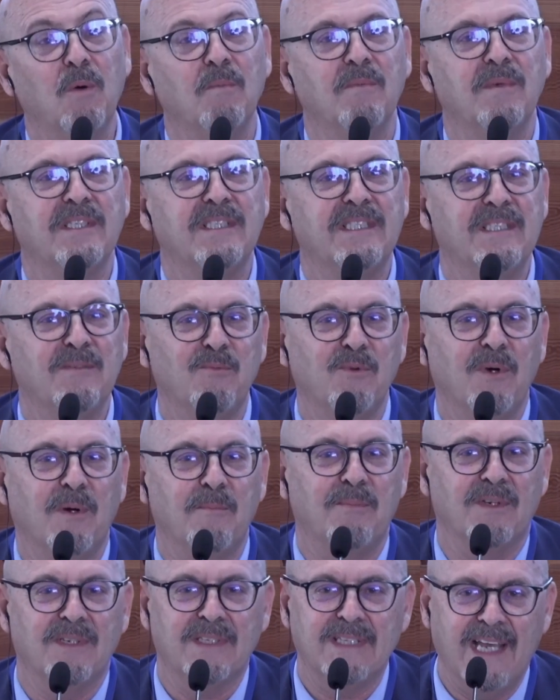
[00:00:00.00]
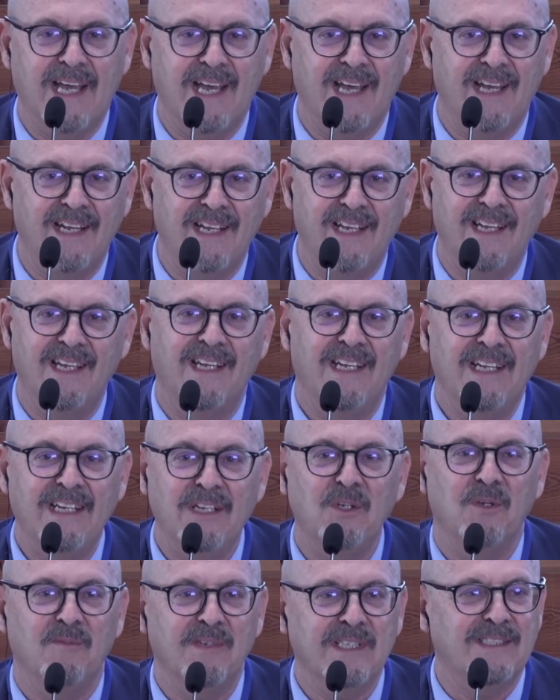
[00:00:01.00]
Let me also thank for this
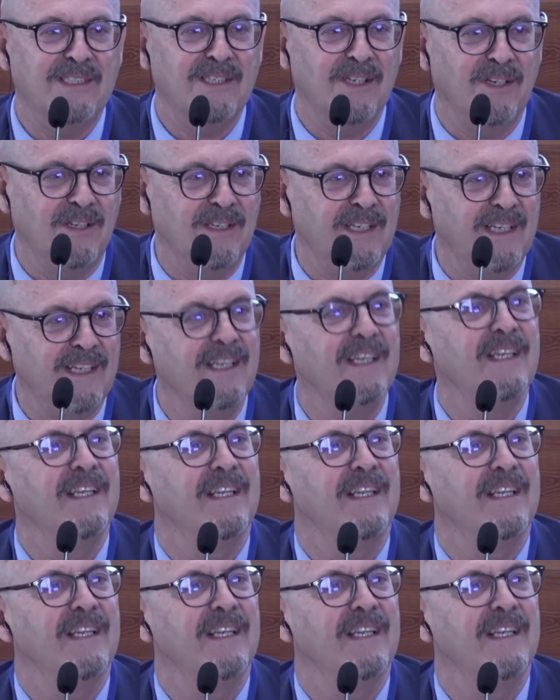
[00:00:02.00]
invitation.